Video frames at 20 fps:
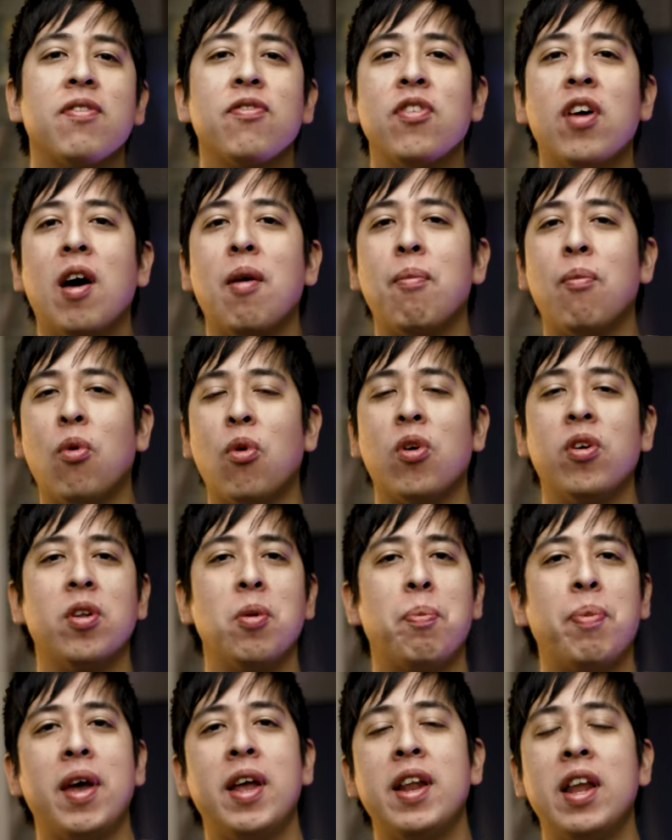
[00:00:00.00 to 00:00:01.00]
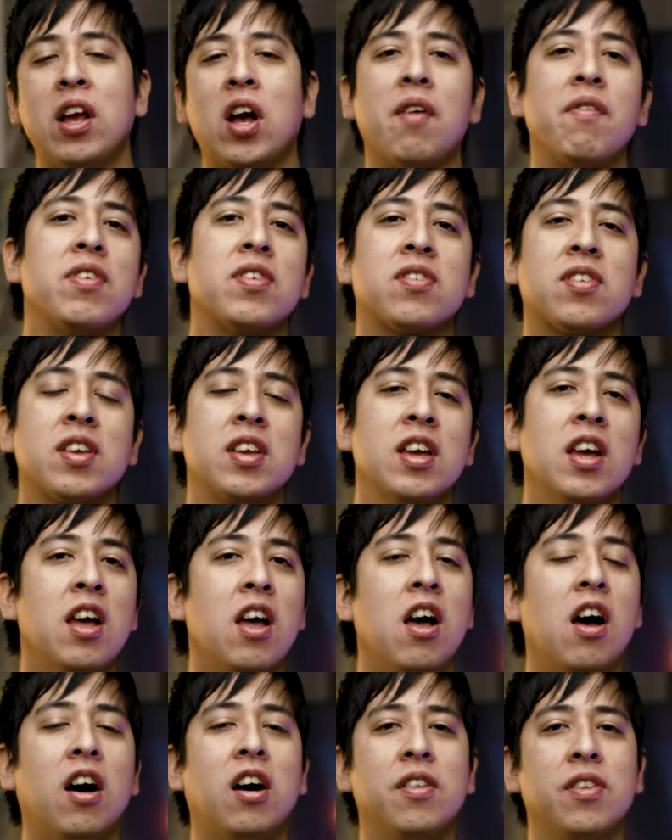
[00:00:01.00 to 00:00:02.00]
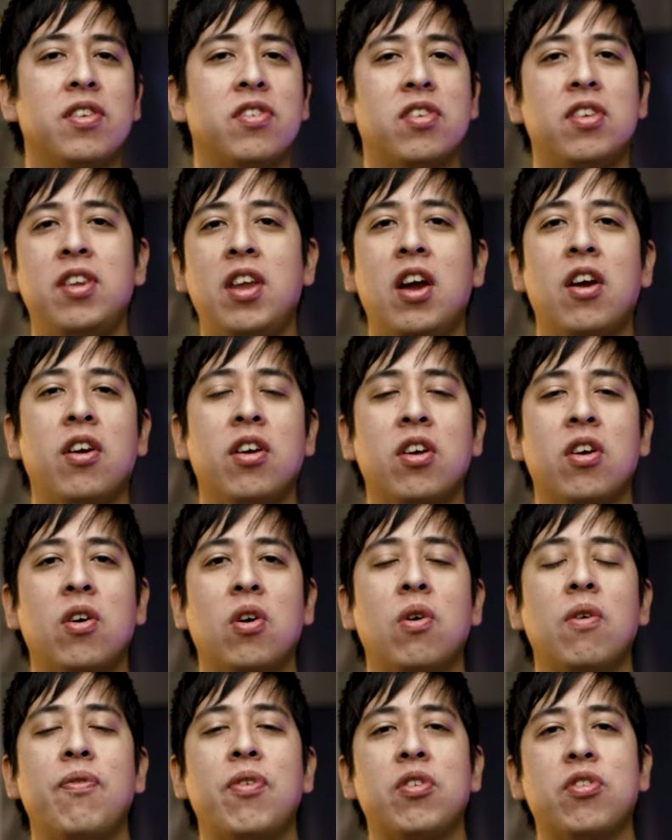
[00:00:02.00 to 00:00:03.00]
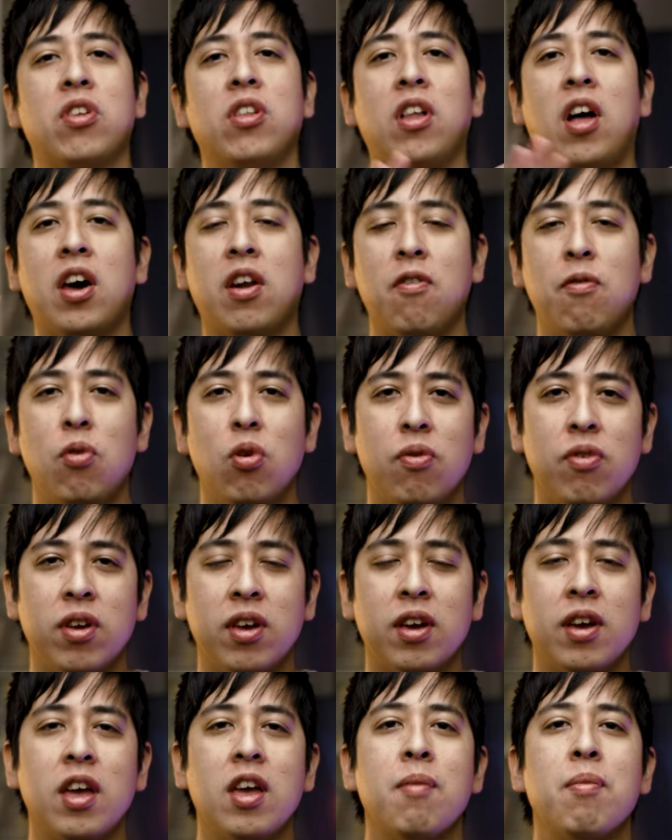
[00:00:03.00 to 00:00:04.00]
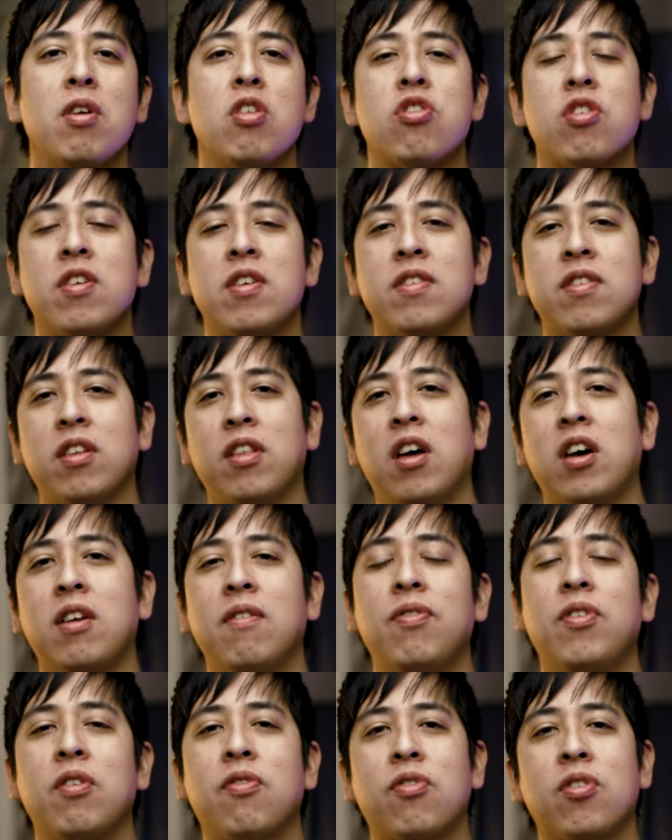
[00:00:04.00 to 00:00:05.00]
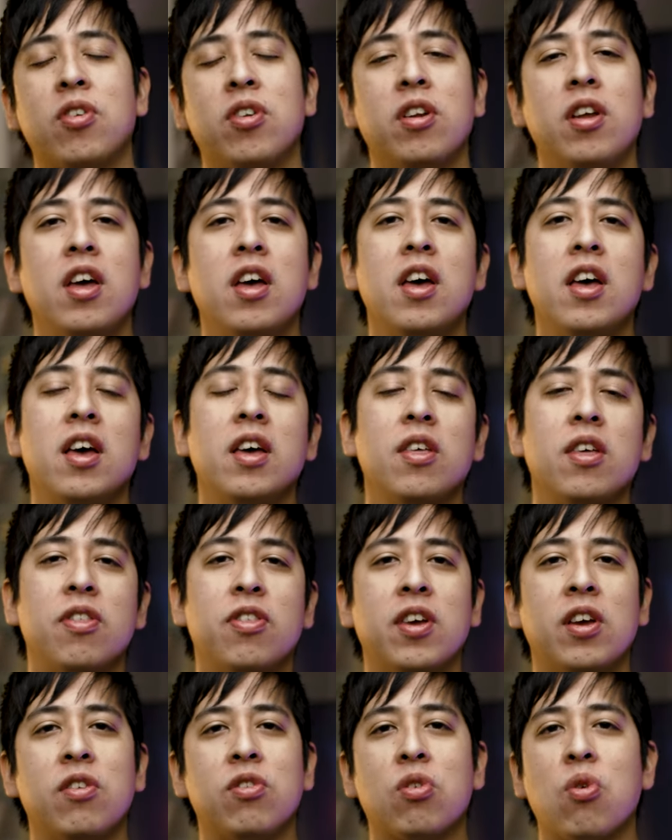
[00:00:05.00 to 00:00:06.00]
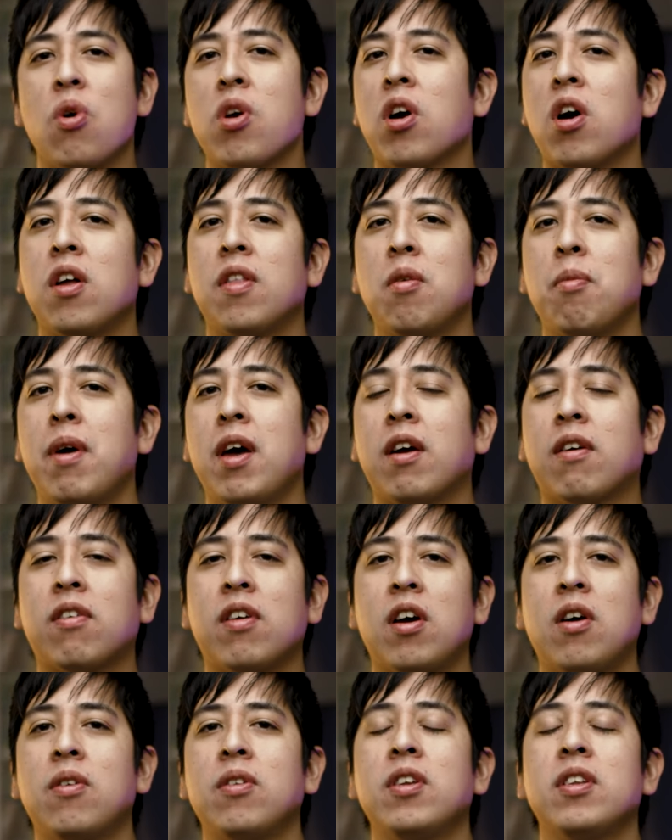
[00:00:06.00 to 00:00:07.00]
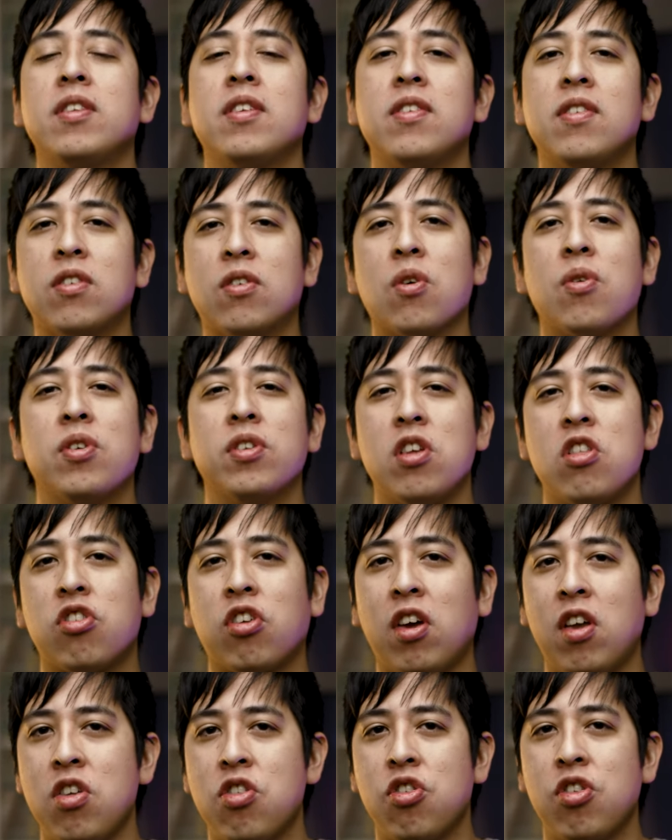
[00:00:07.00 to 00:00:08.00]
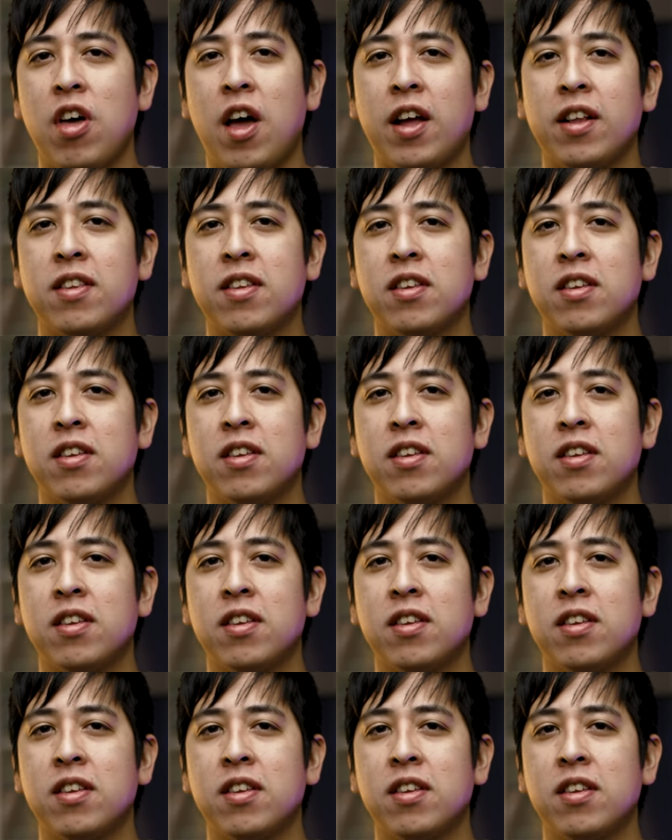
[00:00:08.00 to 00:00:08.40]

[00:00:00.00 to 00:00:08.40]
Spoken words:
if not more, depending obviously on the scenario. If there's a lot of moving images, a lot of different things going on in the background, this is going to change that.